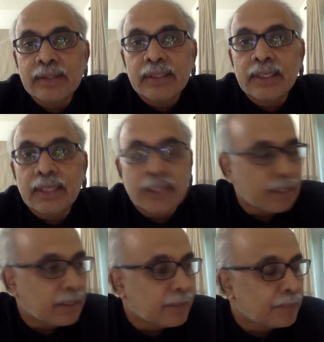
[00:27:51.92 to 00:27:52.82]

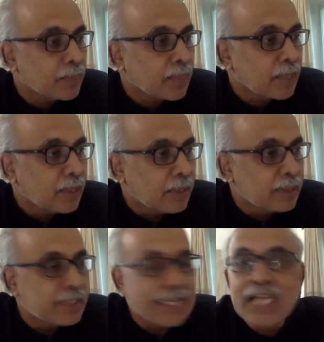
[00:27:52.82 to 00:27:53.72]

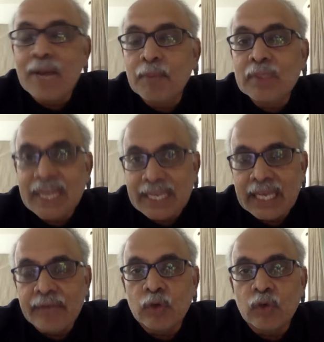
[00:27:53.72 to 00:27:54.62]
The examples I
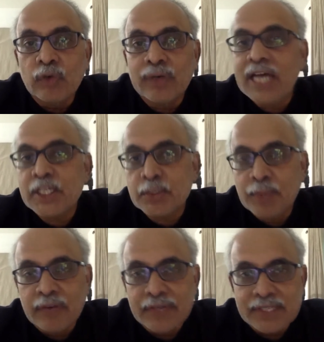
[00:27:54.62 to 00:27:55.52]
gave you for
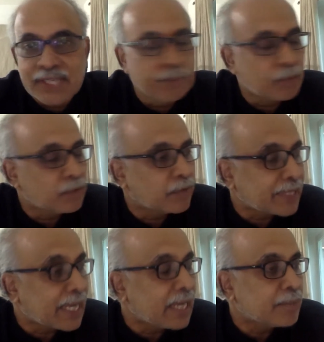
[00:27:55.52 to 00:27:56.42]
asthma, for example, for
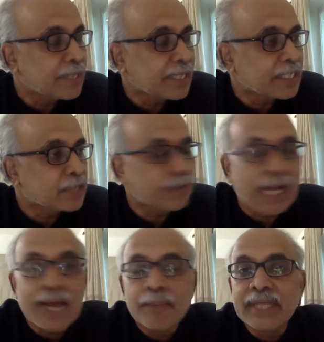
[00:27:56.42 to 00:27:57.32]
diabetes, for
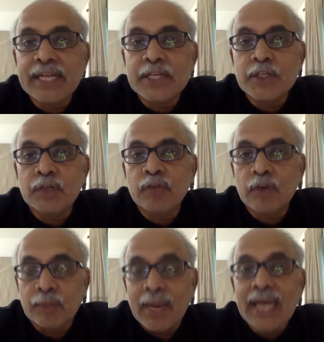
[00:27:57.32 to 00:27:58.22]
hypertension,
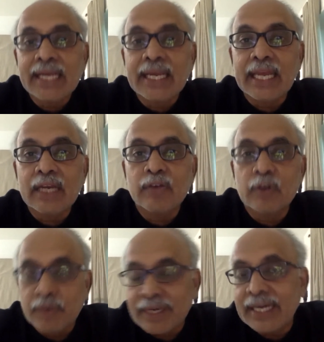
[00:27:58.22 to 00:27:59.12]
for backache, for
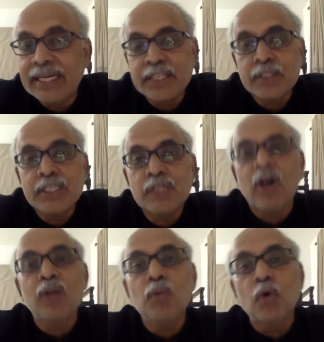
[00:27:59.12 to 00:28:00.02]
drug addiction, is
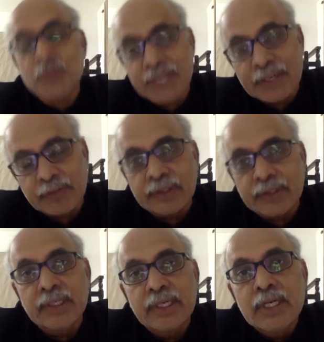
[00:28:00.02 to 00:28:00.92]
far more safer
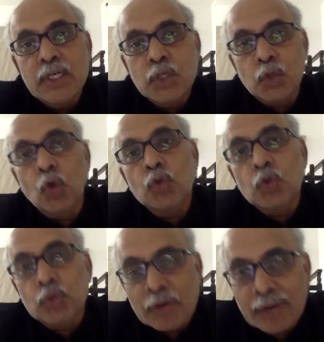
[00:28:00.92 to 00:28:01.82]
to go
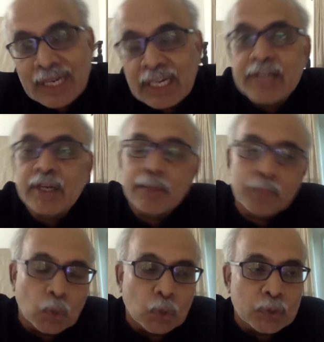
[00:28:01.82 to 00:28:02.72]
through that regulatory
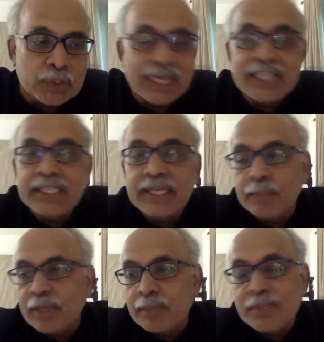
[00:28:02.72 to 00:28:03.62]
approach, get the
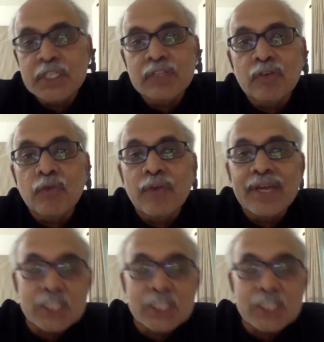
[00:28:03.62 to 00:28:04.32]
permissions from various